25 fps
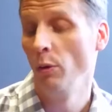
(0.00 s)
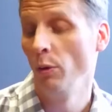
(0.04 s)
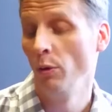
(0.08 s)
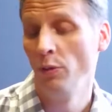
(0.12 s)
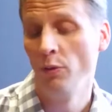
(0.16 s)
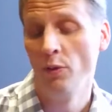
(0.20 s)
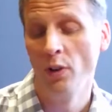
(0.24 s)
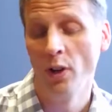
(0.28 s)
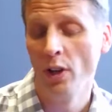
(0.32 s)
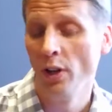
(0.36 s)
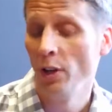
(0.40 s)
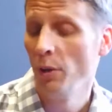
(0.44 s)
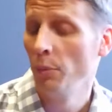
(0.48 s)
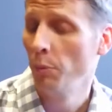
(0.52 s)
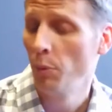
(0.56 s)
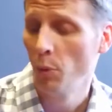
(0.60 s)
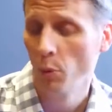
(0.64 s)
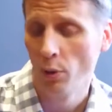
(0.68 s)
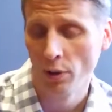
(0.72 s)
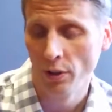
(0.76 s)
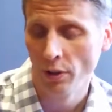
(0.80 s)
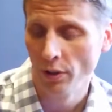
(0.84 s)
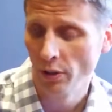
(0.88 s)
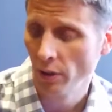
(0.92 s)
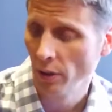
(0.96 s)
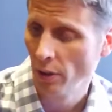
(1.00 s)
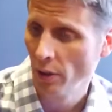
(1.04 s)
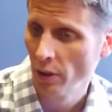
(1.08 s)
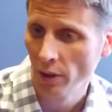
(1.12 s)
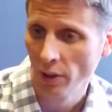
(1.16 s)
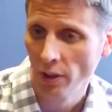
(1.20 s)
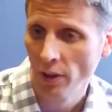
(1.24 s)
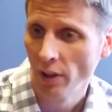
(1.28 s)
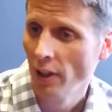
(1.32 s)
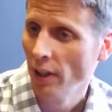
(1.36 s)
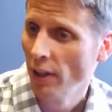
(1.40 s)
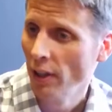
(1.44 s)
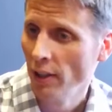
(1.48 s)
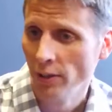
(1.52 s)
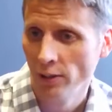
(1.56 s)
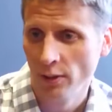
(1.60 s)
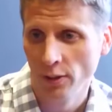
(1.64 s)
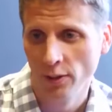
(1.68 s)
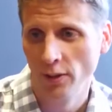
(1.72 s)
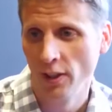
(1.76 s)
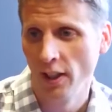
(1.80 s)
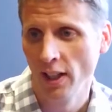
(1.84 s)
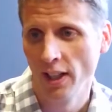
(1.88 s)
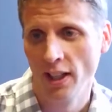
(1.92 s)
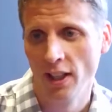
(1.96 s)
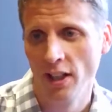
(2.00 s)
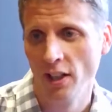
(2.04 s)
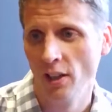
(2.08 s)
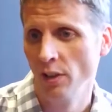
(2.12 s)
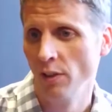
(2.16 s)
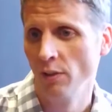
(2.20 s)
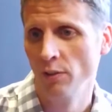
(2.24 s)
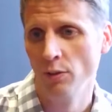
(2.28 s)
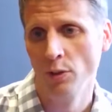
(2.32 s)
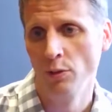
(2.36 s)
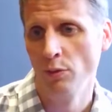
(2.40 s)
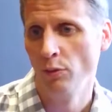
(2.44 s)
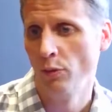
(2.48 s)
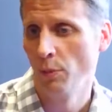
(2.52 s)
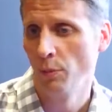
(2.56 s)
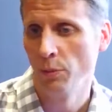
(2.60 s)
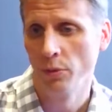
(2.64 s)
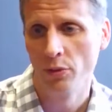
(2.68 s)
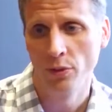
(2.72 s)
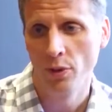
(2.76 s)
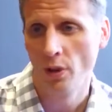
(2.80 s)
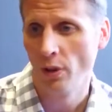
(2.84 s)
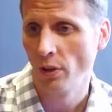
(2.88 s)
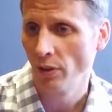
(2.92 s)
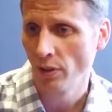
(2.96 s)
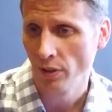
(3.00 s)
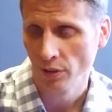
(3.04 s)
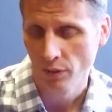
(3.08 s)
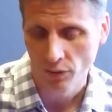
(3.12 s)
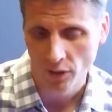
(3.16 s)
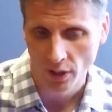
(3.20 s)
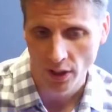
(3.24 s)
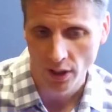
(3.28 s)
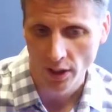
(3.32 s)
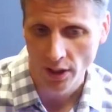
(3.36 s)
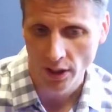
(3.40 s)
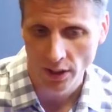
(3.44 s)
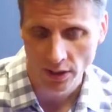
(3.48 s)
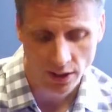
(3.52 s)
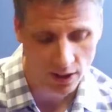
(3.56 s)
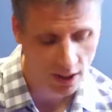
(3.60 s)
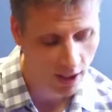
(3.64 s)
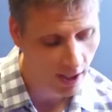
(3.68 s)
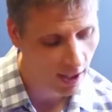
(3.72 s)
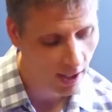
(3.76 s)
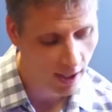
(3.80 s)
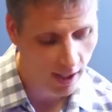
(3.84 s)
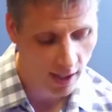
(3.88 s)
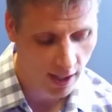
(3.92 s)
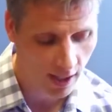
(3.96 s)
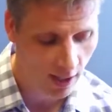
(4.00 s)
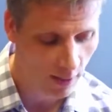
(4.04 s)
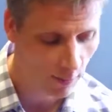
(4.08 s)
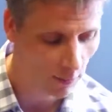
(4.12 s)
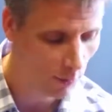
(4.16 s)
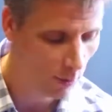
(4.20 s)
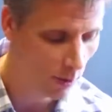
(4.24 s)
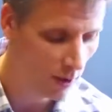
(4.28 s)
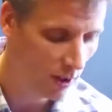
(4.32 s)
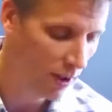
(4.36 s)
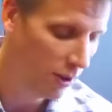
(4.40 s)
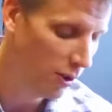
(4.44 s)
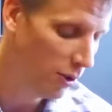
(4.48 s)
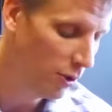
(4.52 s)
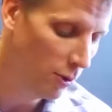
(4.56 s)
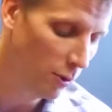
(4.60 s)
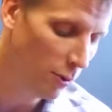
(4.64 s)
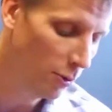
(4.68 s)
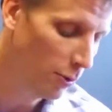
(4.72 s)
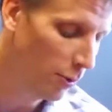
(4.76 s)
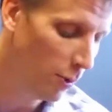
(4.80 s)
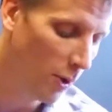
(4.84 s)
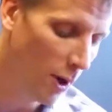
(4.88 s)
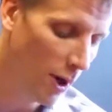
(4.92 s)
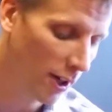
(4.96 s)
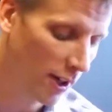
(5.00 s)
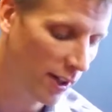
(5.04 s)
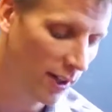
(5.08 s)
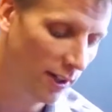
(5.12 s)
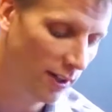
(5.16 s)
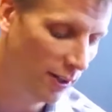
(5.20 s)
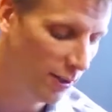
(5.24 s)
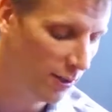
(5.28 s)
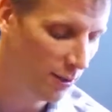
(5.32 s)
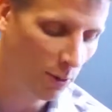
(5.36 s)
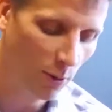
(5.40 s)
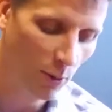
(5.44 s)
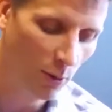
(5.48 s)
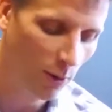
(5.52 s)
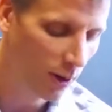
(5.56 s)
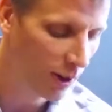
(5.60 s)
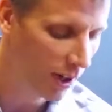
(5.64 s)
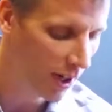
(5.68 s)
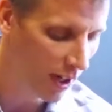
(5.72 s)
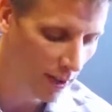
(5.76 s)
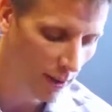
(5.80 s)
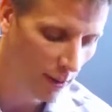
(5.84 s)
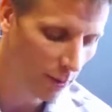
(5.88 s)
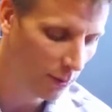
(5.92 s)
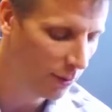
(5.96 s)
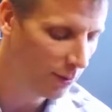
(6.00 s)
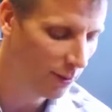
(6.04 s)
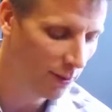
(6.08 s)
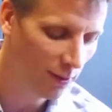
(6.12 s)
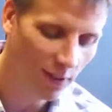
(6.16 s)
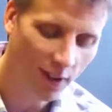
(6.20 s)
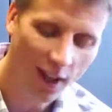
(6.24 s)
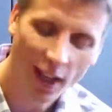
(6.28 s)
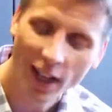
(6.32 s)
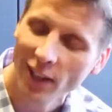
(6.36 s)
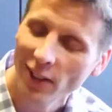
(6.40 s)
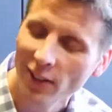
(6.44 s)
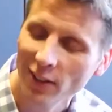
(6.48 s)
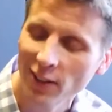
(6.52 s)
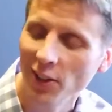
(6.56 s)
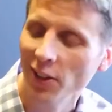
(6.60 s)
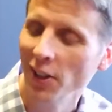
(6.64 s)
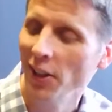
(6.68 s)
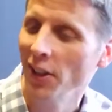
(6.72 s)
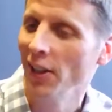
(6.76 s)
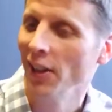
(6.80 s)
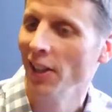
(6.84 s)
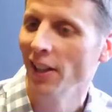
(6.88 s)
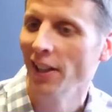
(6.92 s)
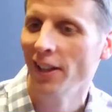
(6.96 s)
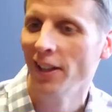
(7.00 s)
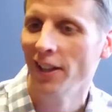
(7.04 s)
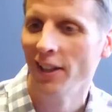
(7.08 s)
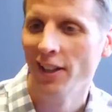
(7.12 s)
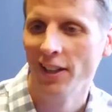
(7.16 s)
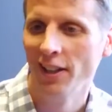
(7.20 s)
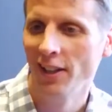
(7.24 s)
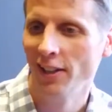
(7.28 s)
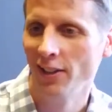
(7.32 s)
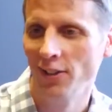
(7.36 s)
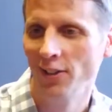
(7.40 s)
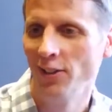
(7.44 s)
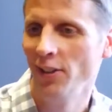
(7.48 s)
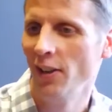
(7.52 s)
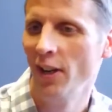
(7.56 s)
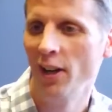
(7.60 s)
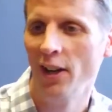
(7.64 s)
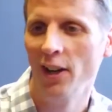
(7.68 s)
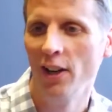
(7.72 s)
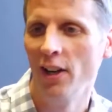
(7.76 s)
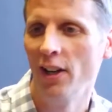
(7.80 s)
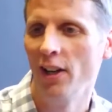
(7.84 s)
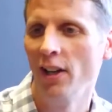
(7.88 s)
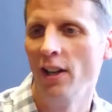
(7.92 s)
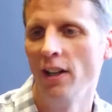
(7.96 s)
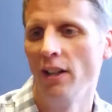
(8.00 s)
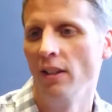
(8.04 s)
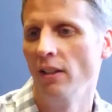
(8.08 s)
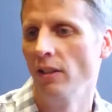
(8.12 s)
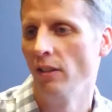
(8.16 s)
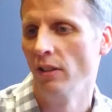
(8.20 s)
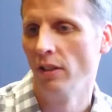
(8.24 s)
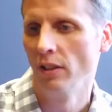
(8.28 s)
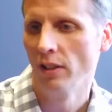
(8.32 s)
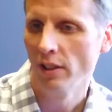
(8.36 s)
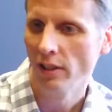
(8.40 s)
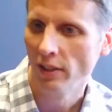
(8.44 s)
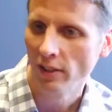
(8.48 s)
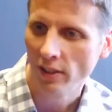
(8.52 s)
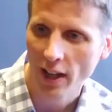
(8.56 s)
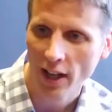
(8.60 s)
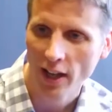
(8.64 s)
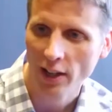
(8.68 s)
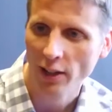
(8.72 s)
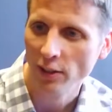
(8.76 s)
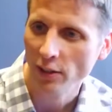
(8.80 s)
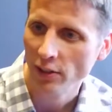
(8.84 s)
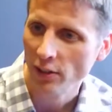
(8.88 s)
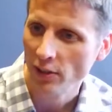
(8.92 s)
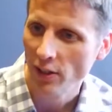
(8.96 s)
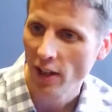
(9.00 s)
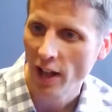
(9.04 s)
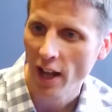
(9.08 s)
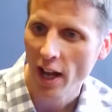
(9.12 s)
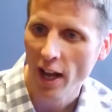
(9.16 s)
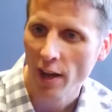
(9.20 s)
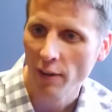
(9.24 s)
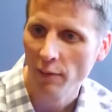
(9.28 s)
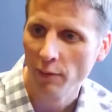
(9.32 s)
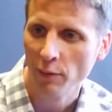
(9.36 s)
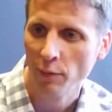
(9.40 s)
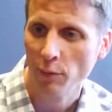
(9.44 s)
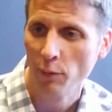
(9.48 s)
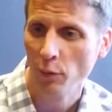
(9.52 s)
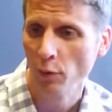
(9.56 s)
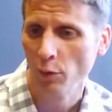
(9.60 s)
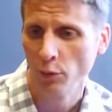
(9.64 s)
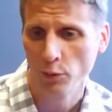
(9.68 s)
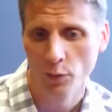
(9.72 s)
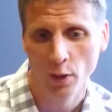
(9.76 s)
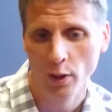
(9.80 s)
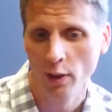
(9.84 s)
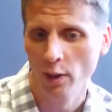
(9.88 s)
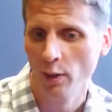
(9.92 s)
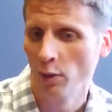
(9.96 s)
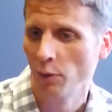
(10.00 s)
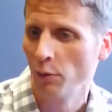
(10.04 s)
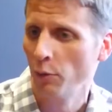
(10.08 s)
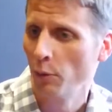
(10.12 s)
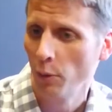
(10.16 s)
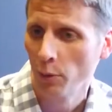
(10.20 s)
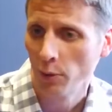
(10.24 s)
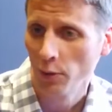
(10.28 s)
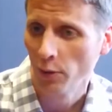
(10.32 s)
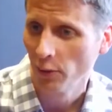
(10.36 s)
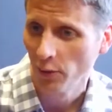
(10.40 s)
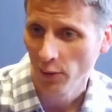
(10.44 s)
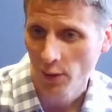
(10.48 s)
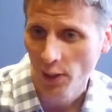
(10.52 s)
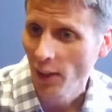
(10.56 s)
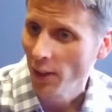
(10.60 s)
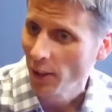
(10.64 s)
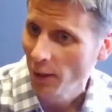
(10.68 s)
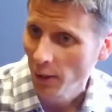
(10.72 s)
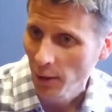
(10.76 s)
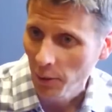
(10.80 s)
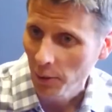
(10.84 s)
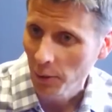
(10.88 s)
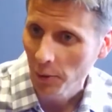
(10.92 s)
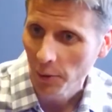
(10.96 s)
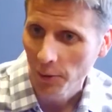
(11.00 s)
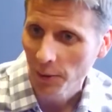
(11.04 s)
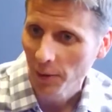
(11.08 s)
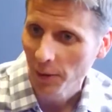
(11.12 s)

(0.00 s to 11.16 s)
was very important to her to take care of you from start to finish. And when you walk in the door, I know Stacy and Sarah and the entire staff. First of all, they look forward to seeing you.